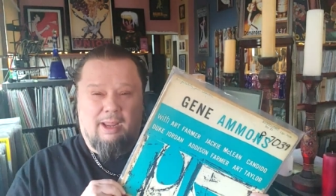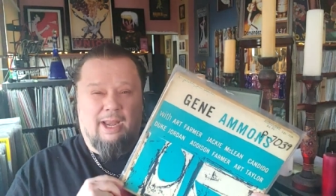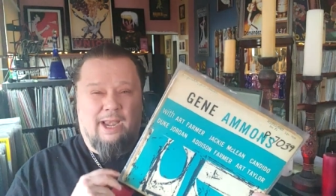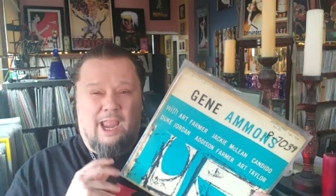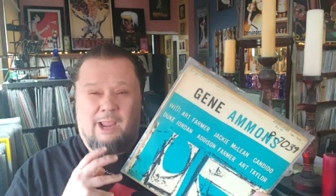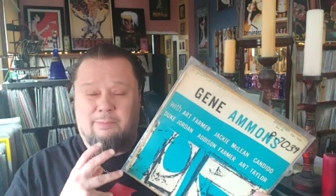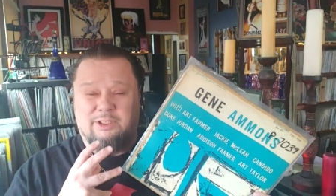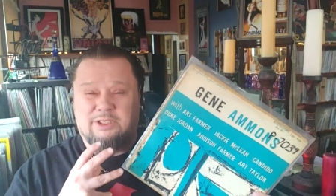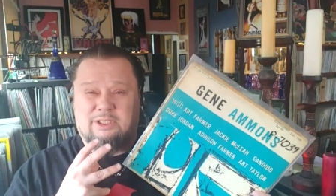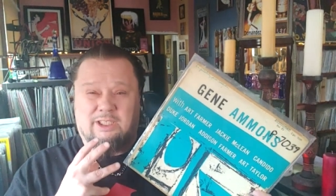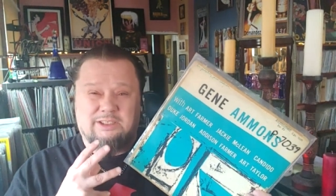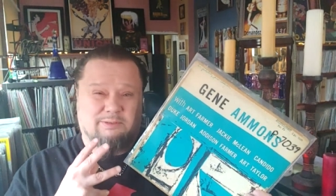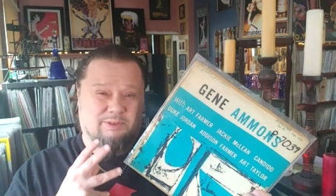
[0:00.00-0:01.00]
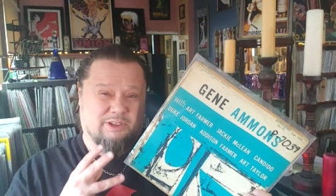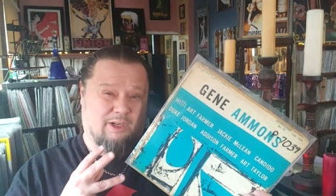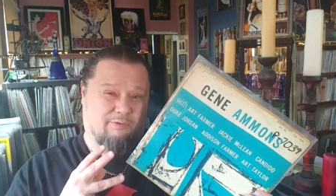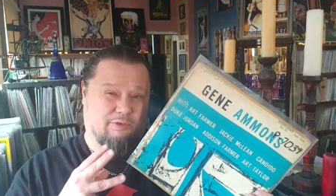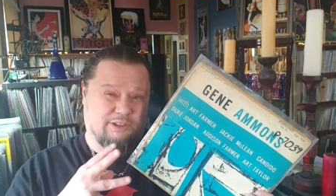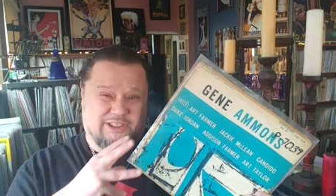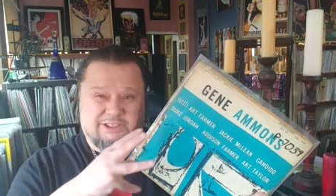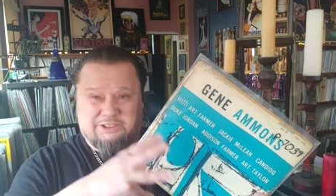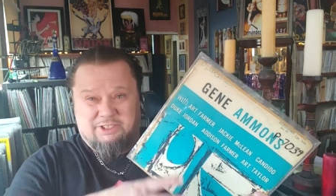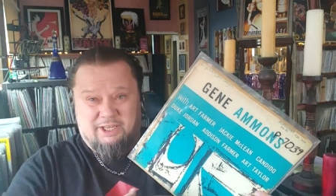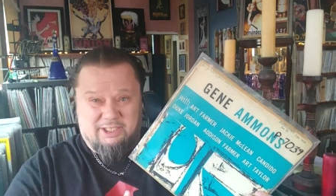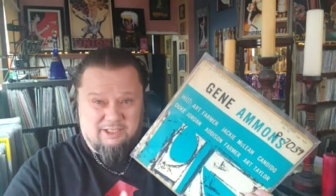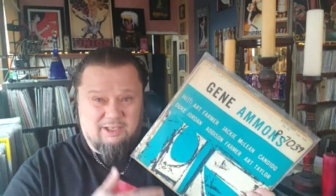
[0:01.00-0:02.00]
And Ammons does some stuff with
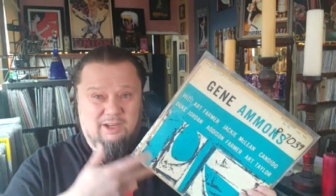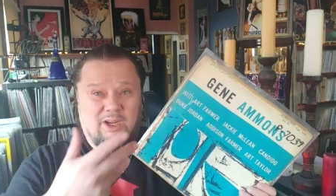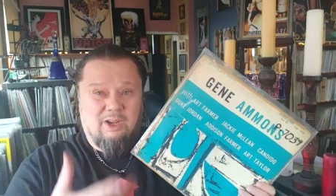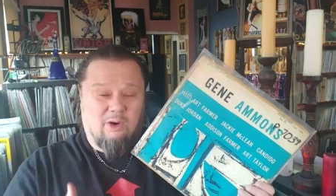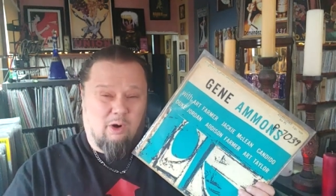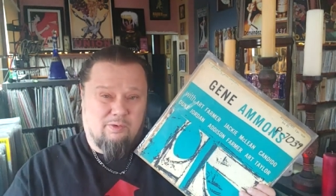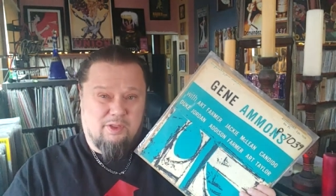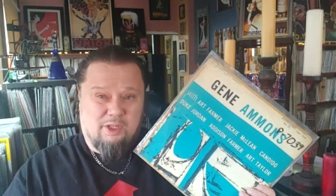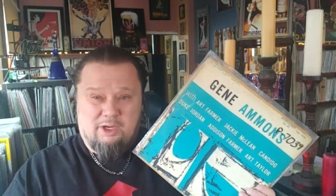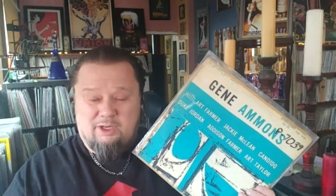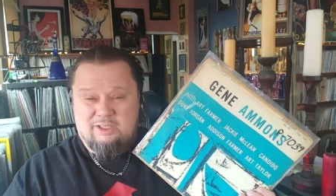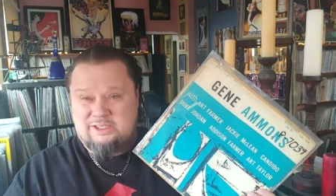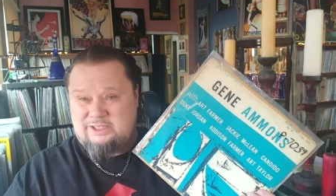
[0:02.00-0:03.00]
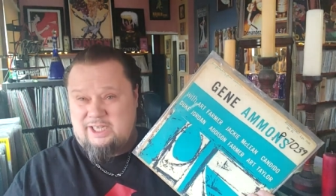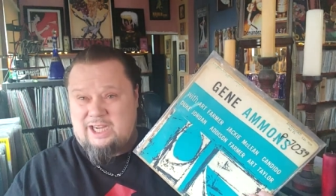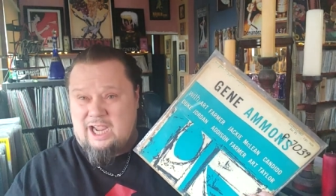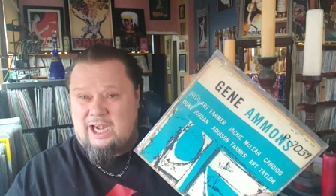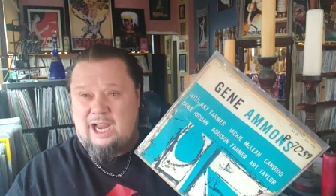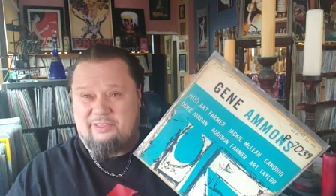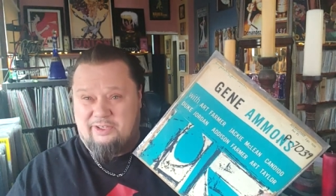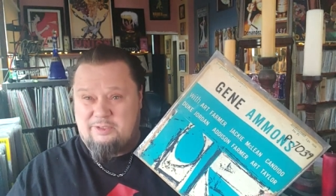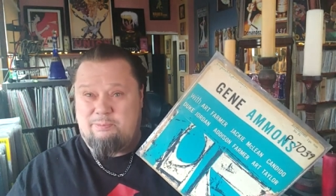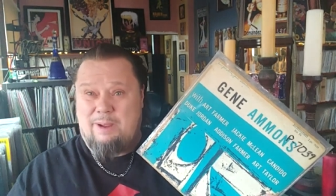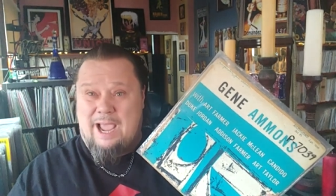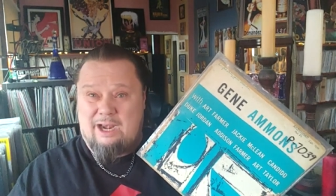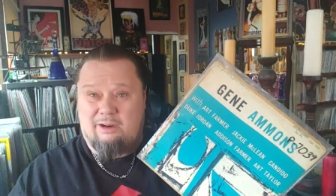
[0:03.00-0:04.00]
Stitt over the years. They kind of had these
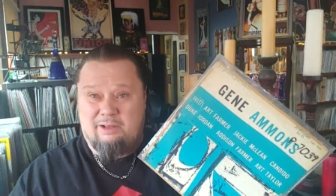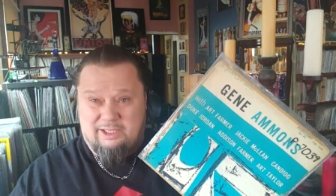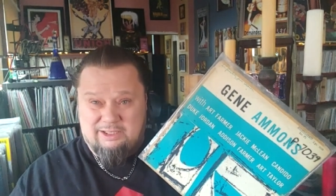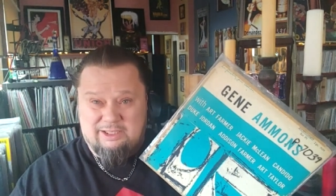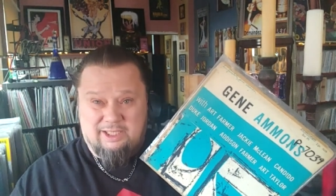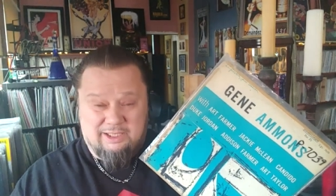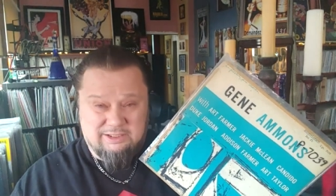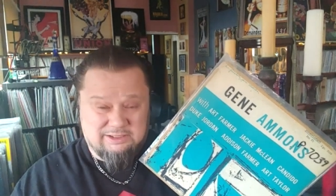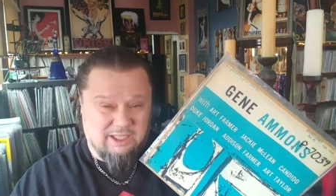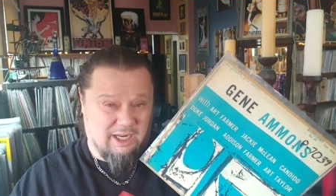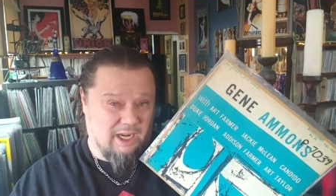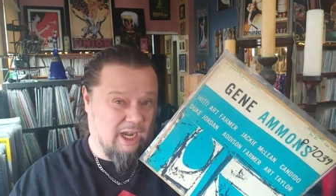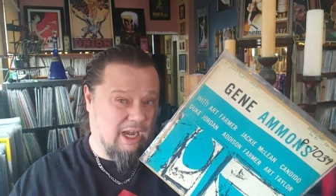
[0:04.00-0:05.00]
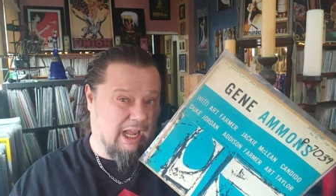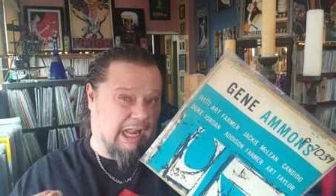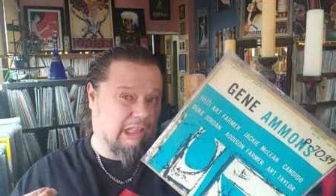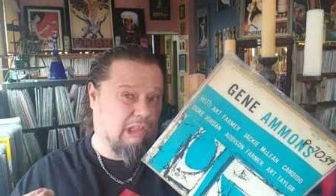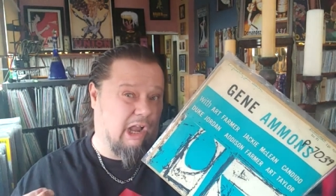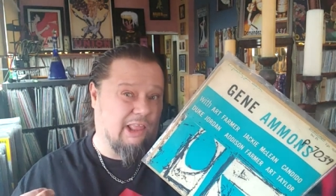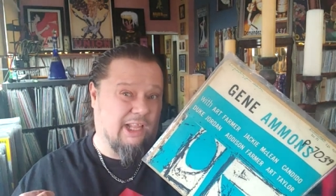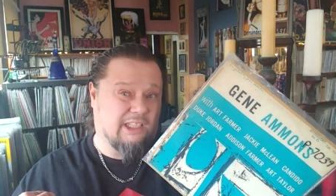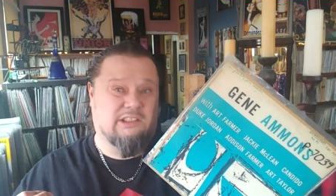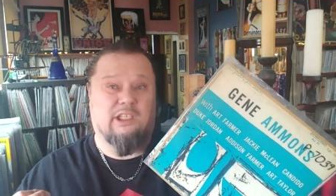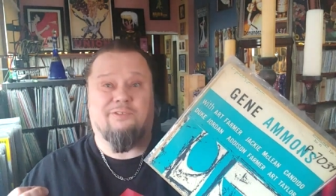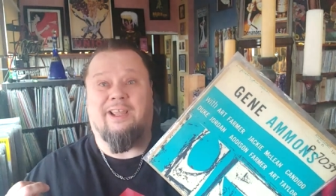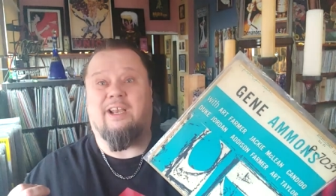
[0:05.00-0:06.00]
battling things. And a lot of that
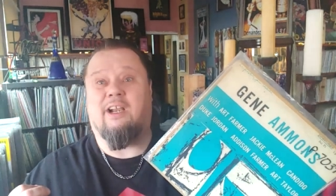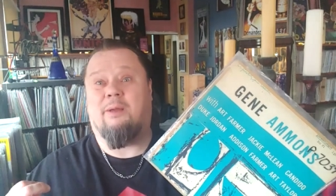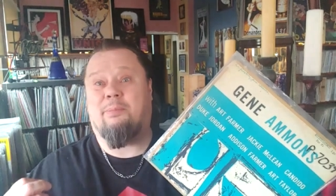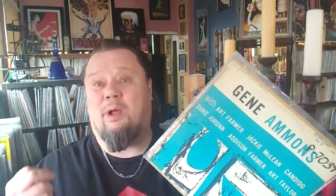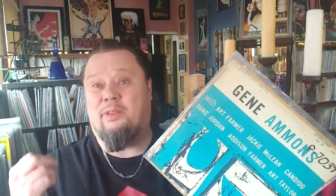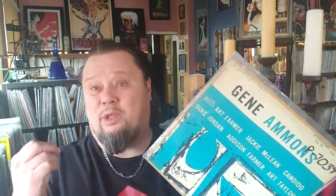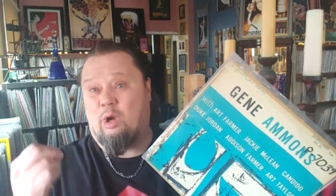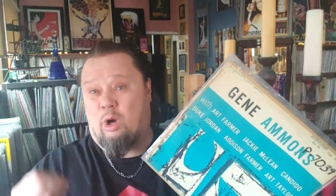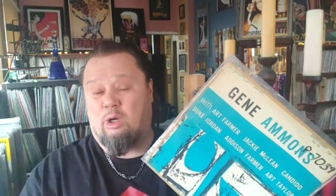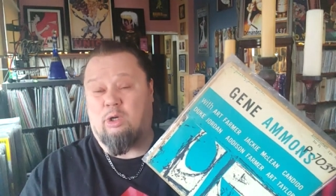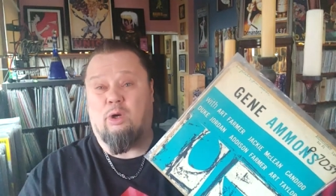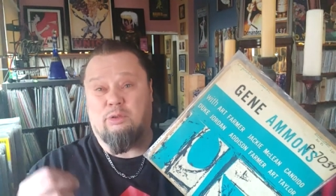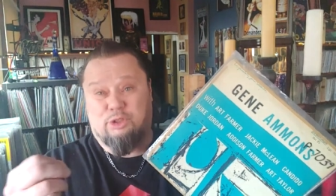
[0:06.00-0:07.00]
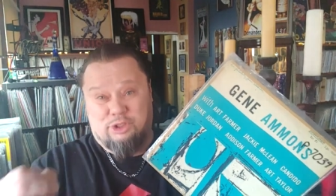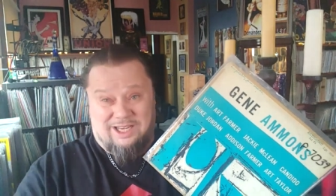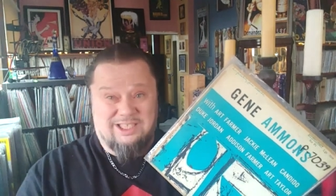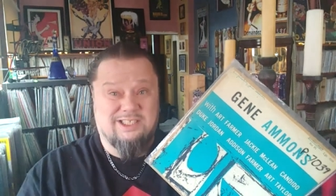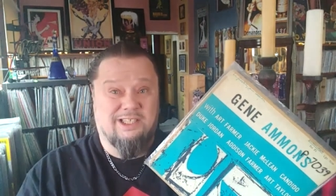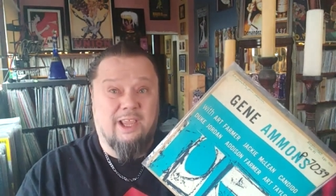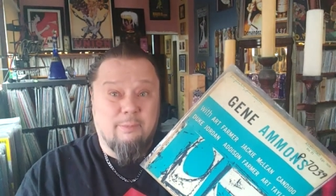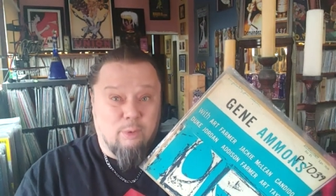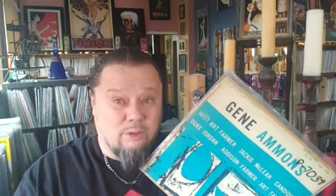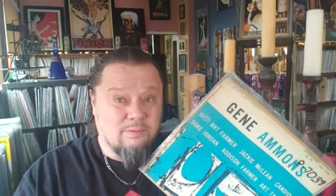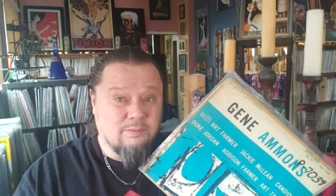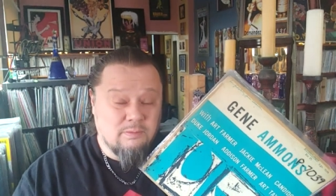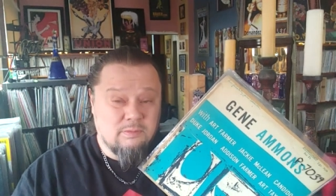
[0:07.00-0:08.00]
stuff ended up on the Argo chess label.